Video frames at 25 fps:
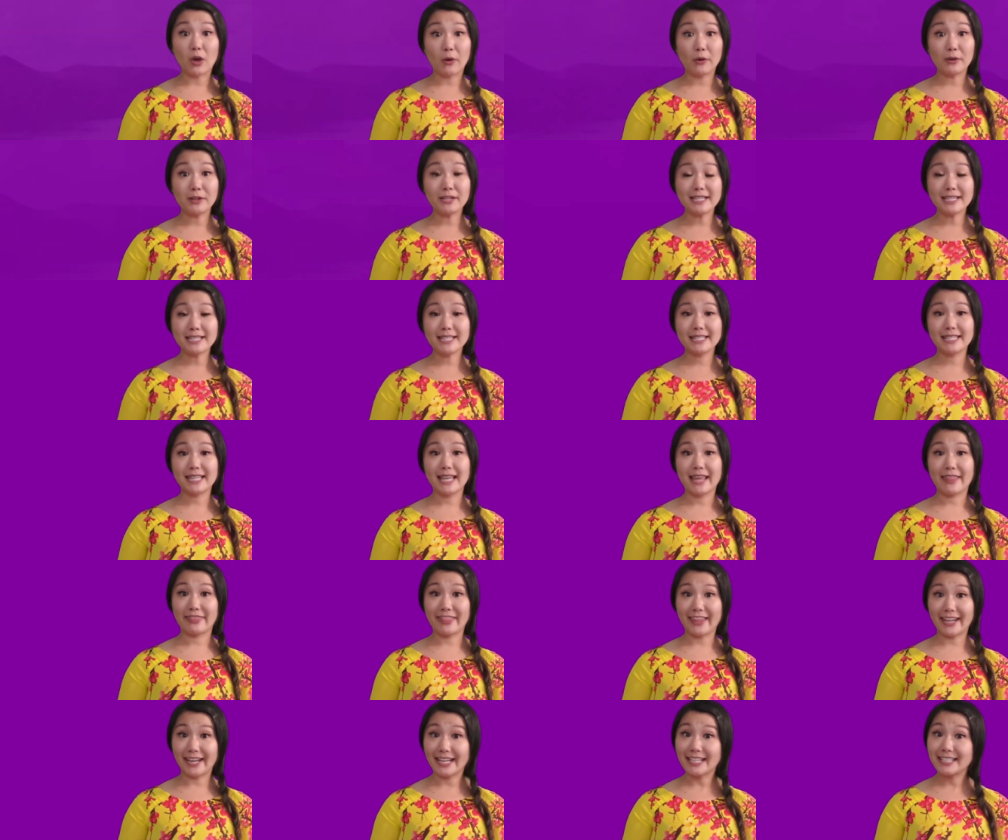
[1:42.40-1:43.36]
notice
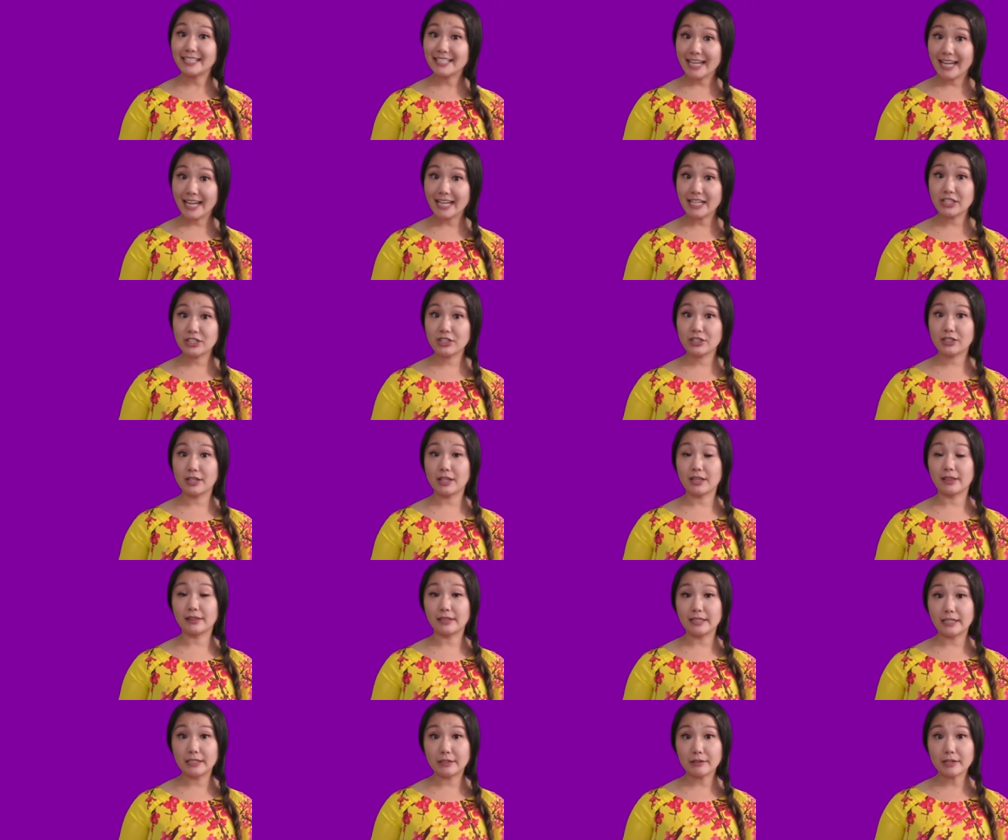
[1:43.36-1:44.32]
that I changed the
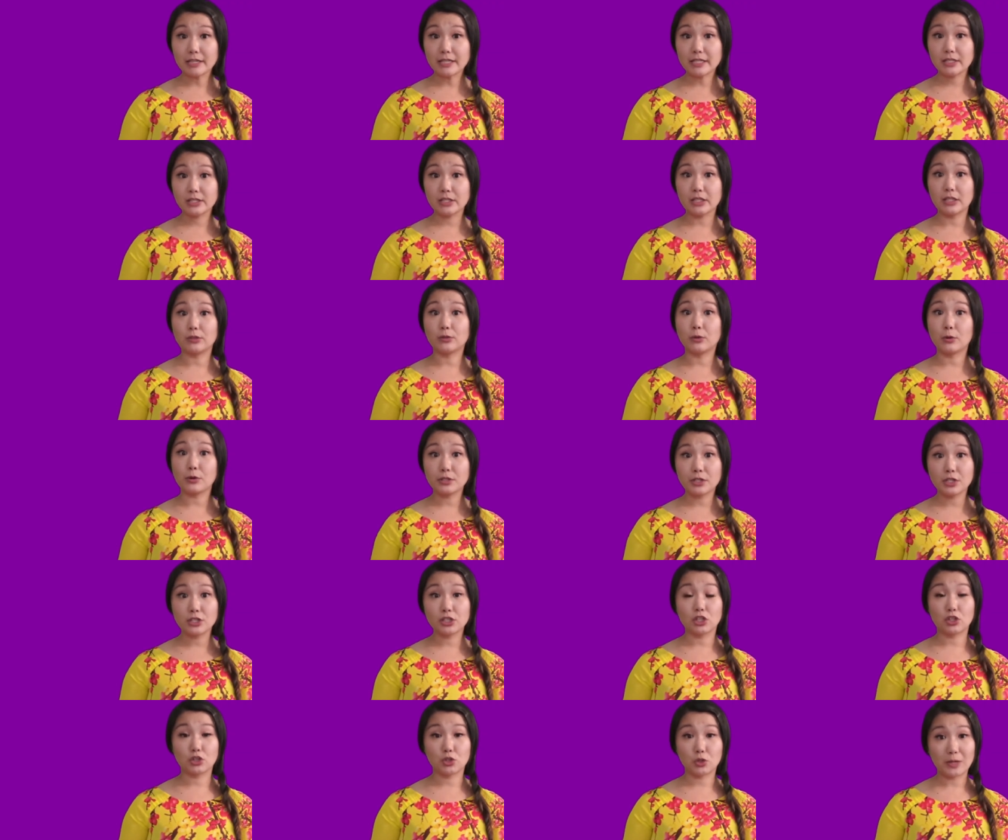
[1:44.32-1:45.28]
lyrics in
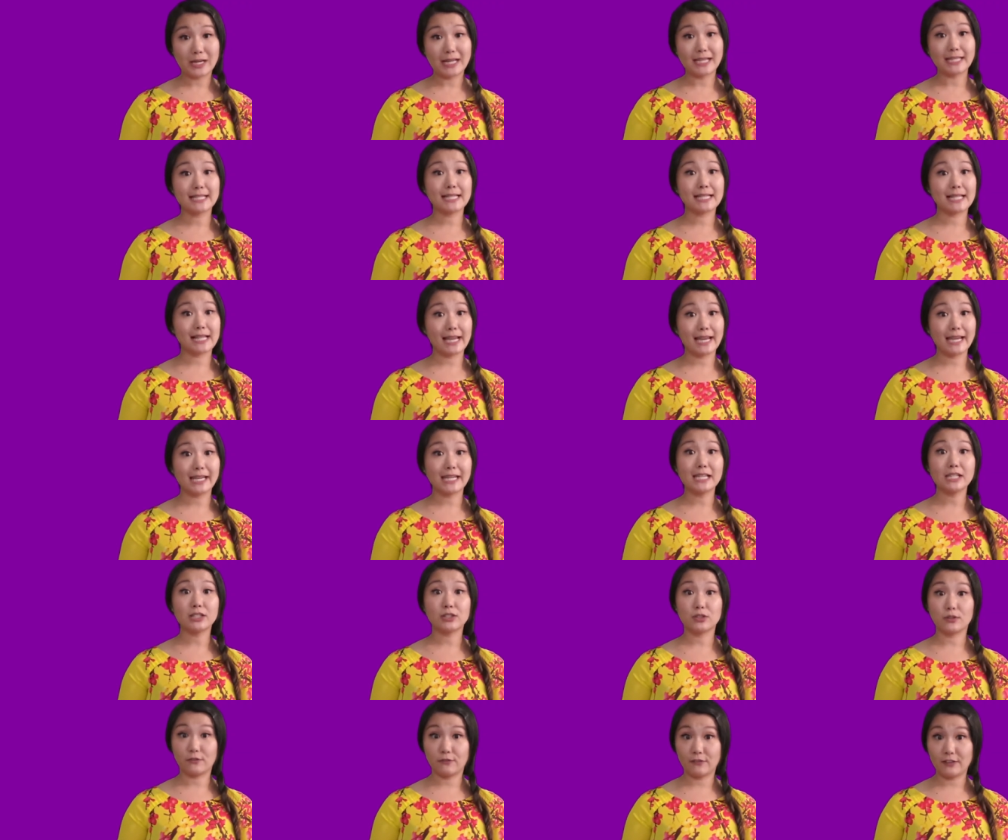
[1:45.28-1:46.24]
order to translate
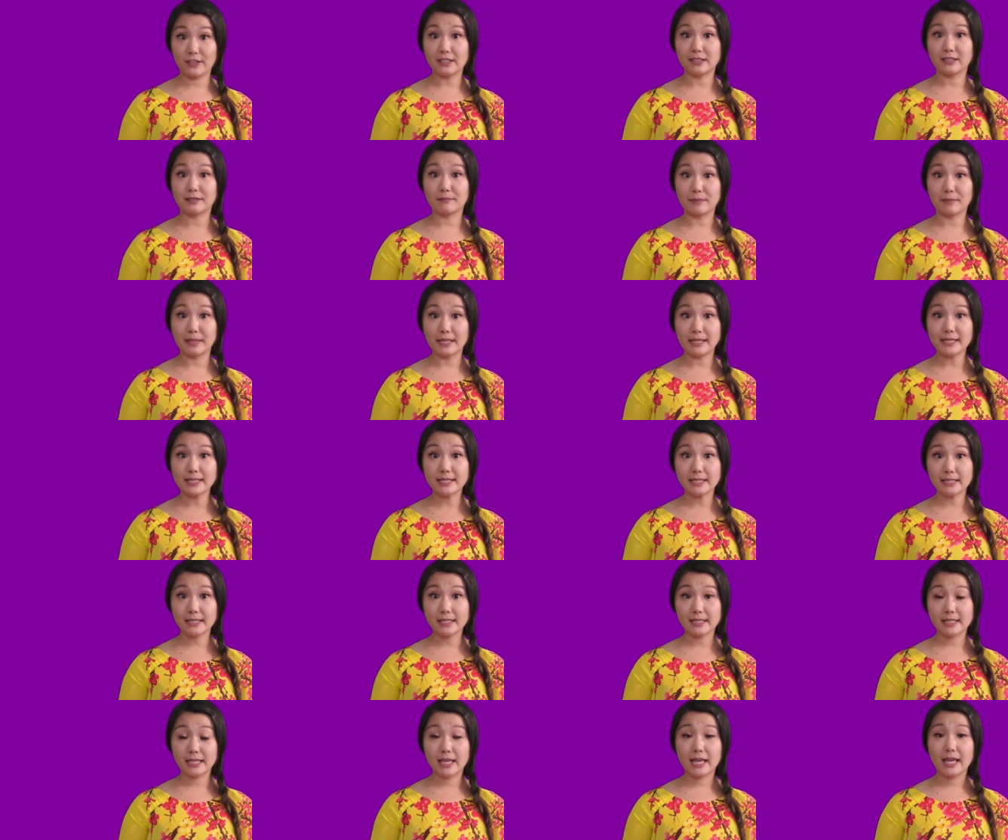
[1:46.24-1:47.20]
it to
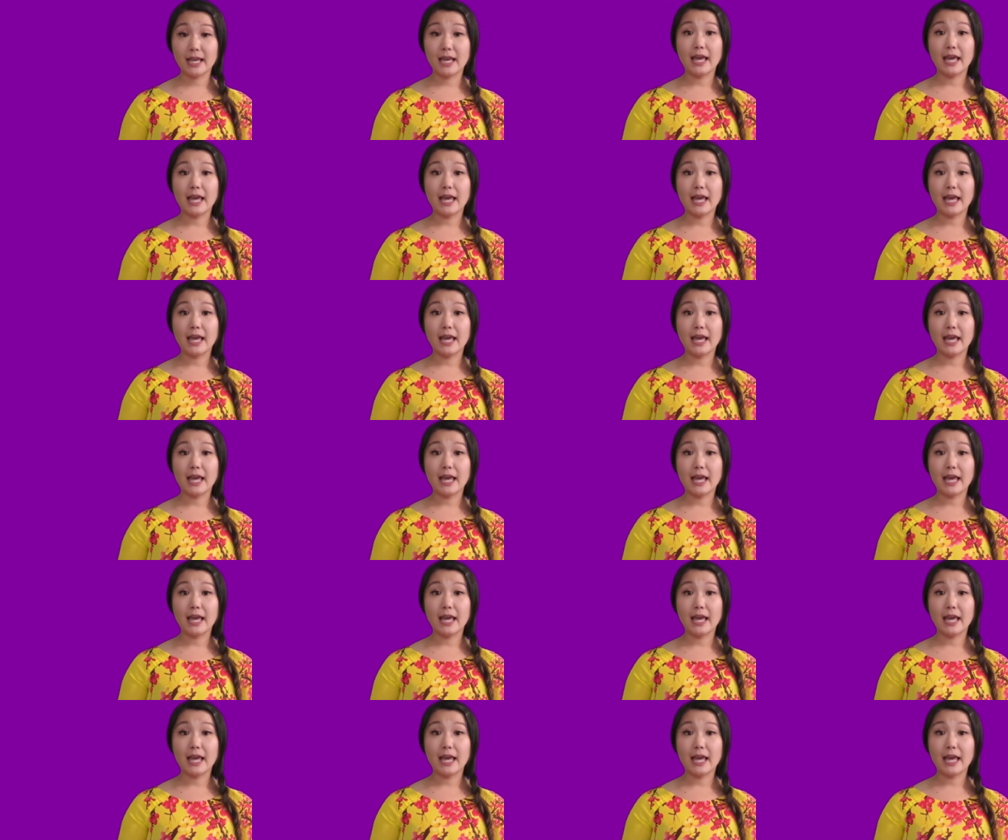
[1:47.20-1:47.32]
Vietnamese?